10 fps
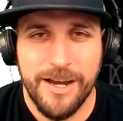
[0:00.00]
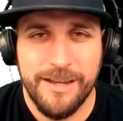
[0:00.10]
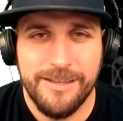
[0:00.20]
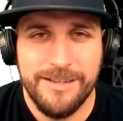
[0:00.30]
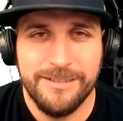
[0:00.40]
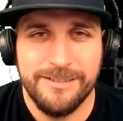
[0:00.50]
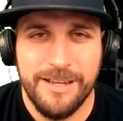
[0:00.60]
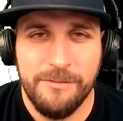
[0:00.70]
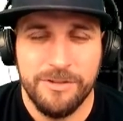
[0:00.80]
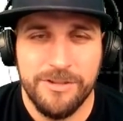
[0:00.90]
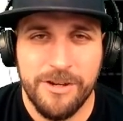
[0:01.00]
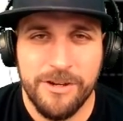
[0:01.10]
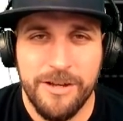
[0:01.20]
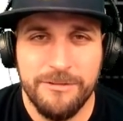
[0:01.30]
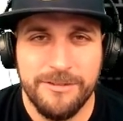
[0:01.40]
these examples on our
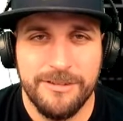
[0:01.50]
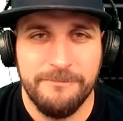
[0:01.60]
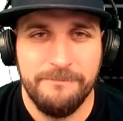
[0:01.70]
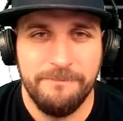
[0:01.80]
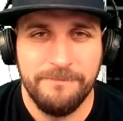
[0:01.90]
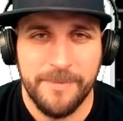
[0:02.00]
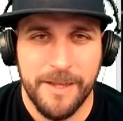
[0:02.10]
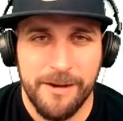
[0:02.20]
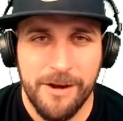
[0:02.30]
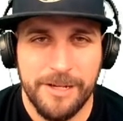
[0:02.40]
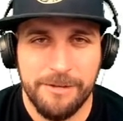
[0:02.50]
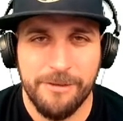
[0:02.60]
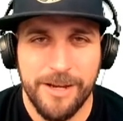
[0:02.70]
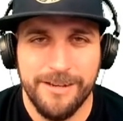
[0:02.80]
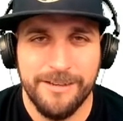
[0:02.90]
notes. They're already
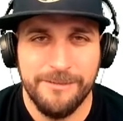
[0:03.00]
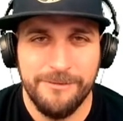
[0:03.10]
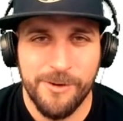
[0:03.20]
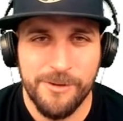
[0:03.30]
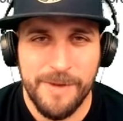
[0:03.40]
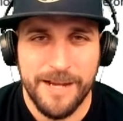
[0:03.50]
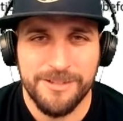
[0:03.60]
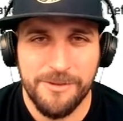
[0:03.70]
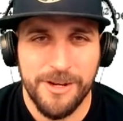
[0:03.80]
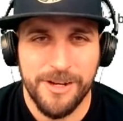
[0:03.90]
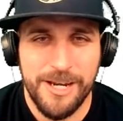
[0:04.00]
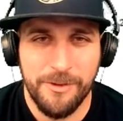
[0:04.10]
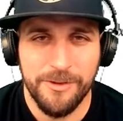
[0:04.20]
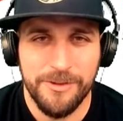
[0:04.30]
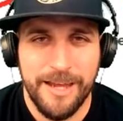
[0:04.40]
written in the form x squared
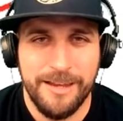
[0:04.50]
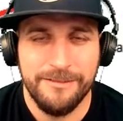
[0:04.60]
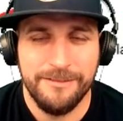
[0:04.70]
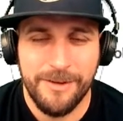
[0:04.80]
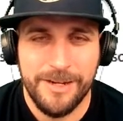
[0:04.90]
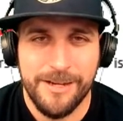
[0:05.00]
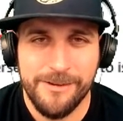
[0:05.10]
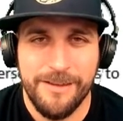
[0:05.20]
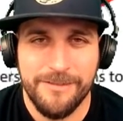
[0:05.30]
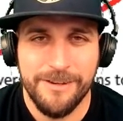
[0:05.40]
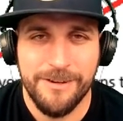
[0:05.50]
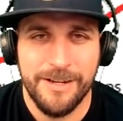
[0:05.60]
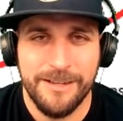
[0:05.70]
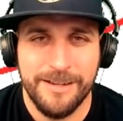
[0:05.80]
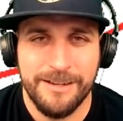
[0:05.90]
equals a, so we don't have to do
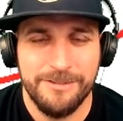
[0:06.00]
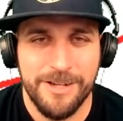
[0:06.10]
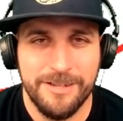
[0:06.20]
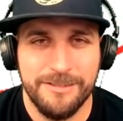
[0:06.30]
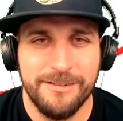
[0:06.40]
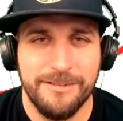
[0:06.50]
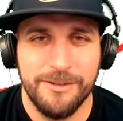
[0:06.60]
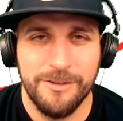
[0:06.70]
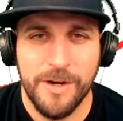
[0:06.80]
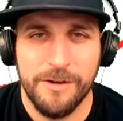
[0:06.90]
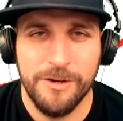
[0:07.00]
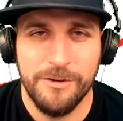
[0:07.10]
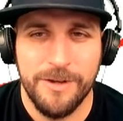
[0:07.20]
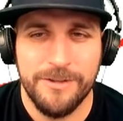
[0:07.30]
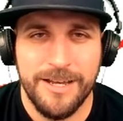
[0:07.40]
anything, just square root
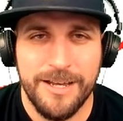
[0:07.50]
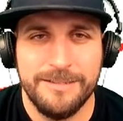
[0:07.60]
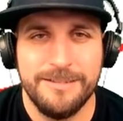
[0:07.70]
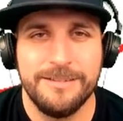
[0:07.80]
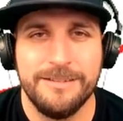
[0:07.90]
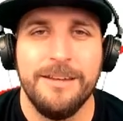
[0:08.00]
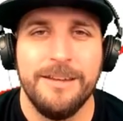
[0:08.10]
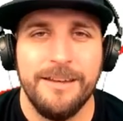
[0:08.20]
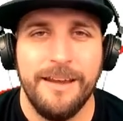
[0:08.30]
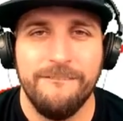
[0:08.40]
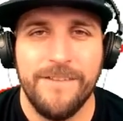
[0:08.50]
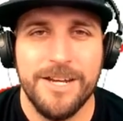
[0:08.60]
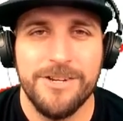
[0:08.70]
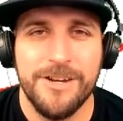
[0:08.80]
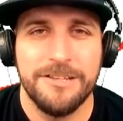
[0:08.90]
both sides and
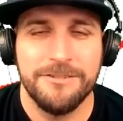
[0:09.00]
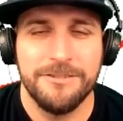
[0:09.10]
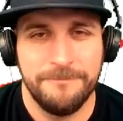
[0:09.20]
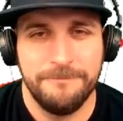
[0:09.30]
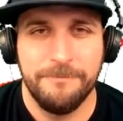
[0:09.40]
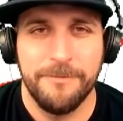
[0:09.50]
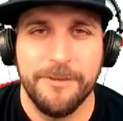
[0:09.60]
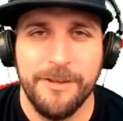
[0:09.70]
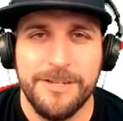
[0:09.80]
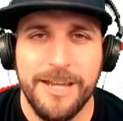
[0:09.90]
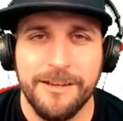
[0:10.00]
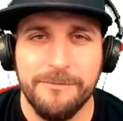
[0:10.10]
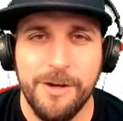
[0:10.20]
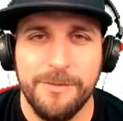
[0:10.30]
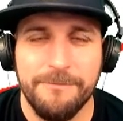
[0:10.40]
find your answers. So take a
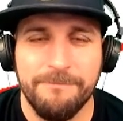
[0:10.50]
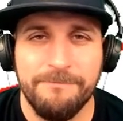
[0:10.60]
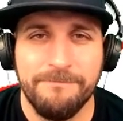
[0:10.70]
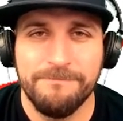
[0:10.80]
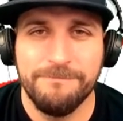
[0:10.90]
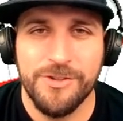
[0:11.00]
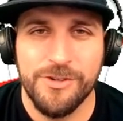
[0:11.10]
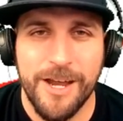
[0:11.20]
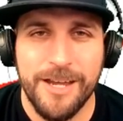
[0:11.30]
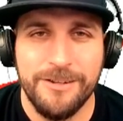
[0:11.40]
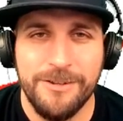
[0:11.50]
moment and try and do